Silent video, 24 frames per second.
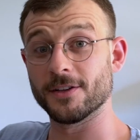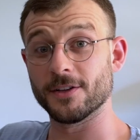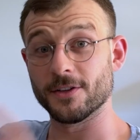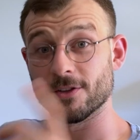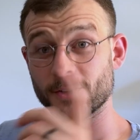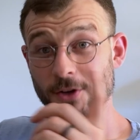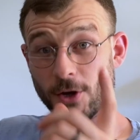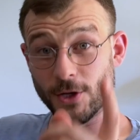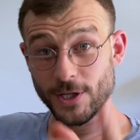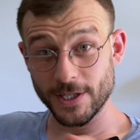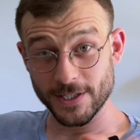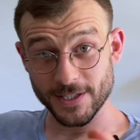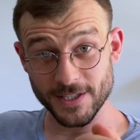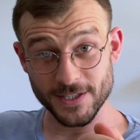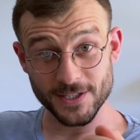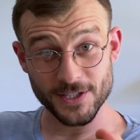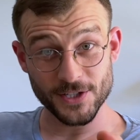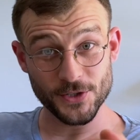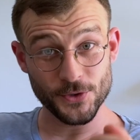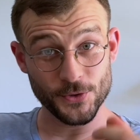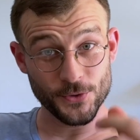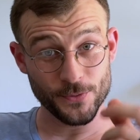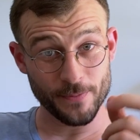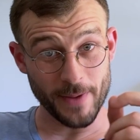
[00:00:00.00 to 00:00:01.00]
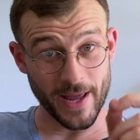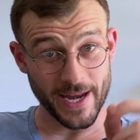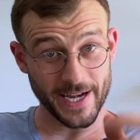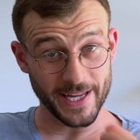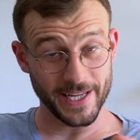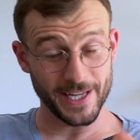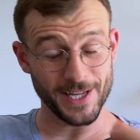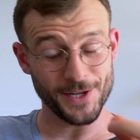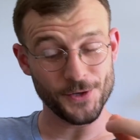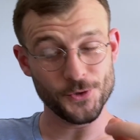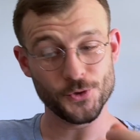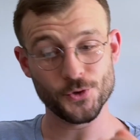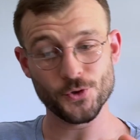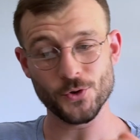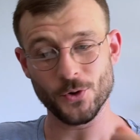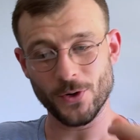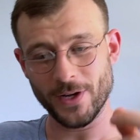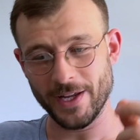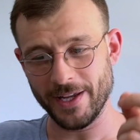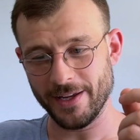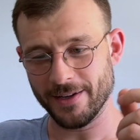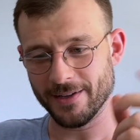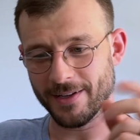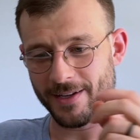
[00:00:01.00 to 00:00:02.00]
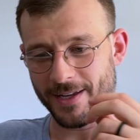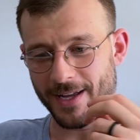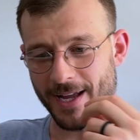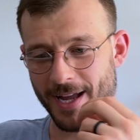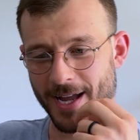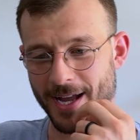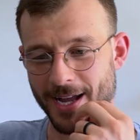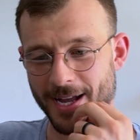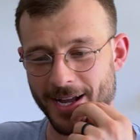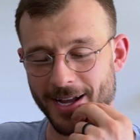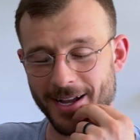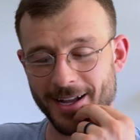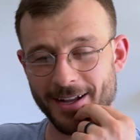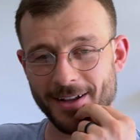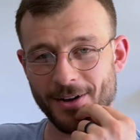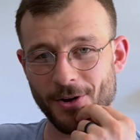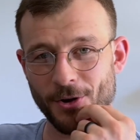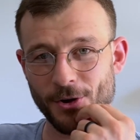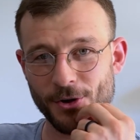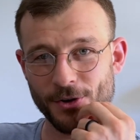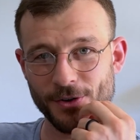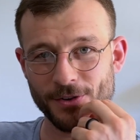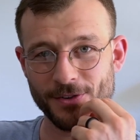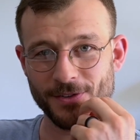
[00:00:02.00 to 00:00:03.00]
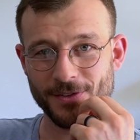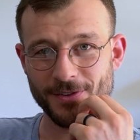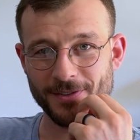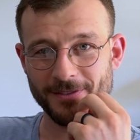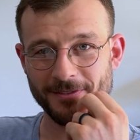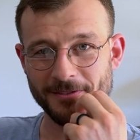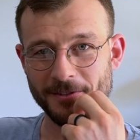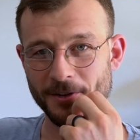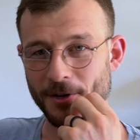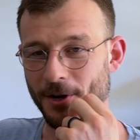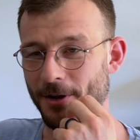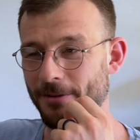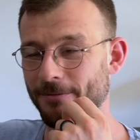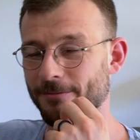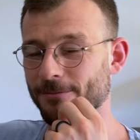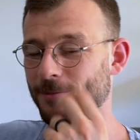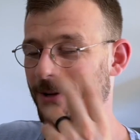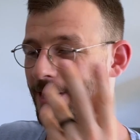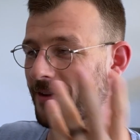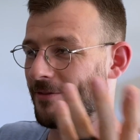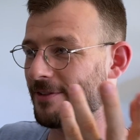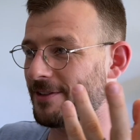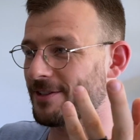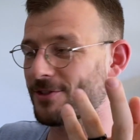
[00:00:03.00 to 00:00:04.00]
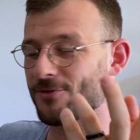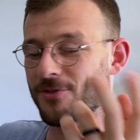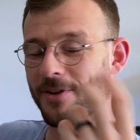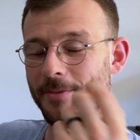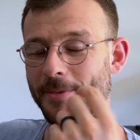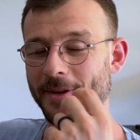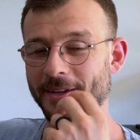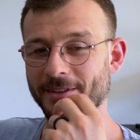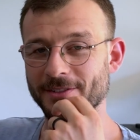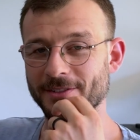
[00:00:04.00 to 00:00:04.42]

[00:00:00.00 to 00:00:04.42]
Go listen to Panic and Joy on whatever streaming